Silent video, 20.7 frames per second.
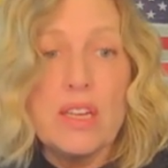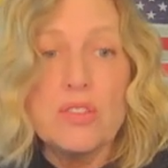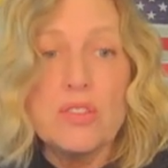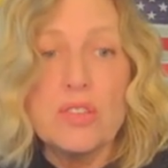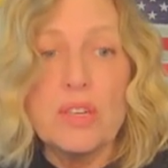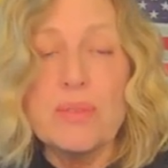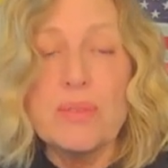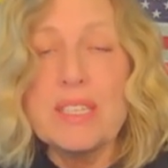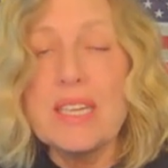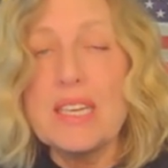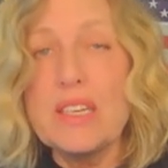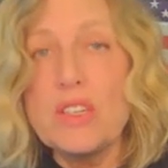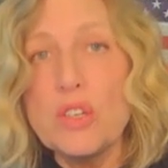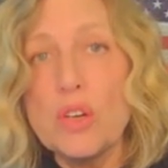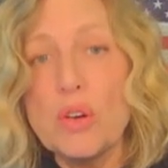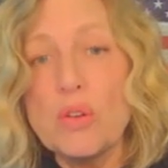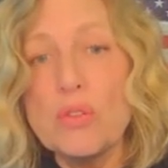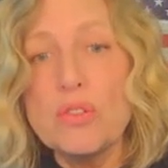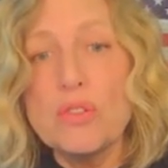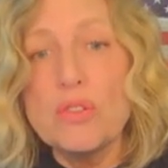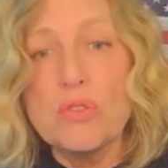So I'm going to say
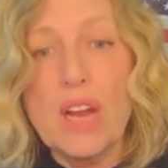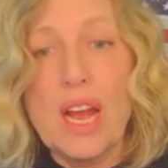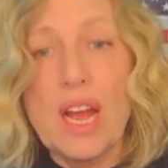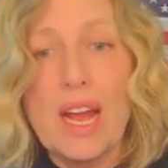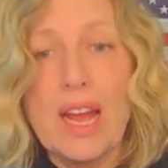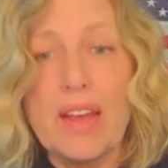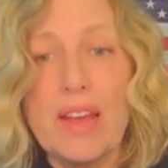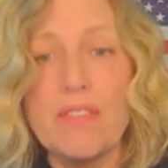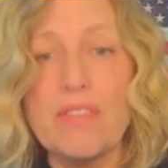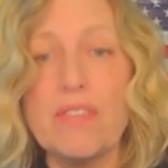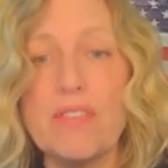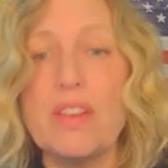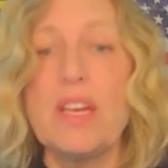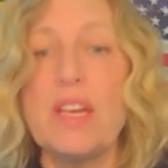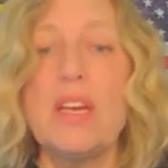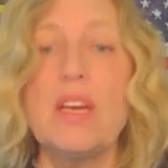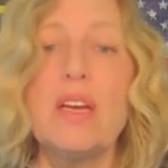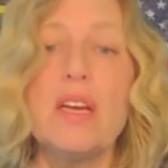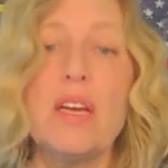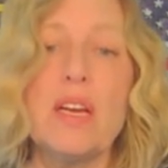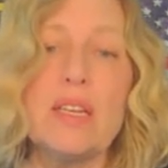don't drive
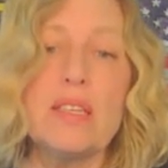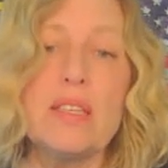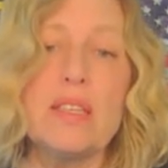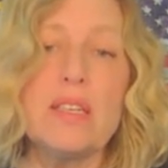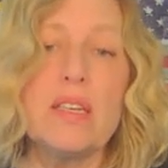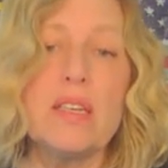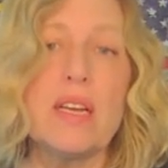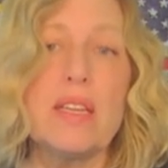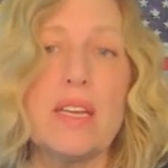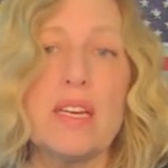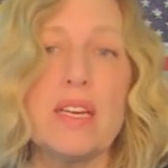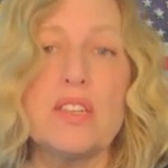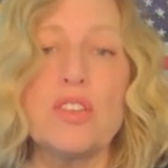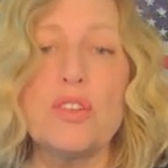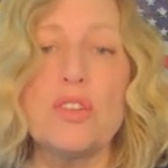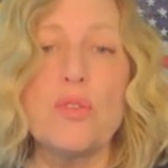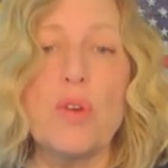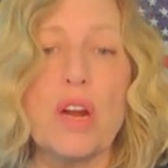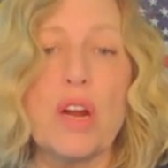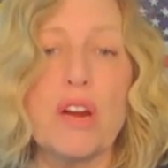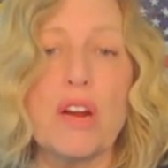unless
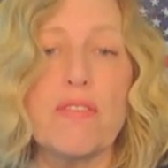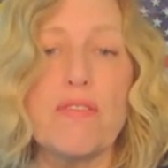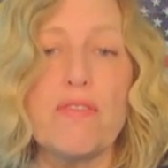you are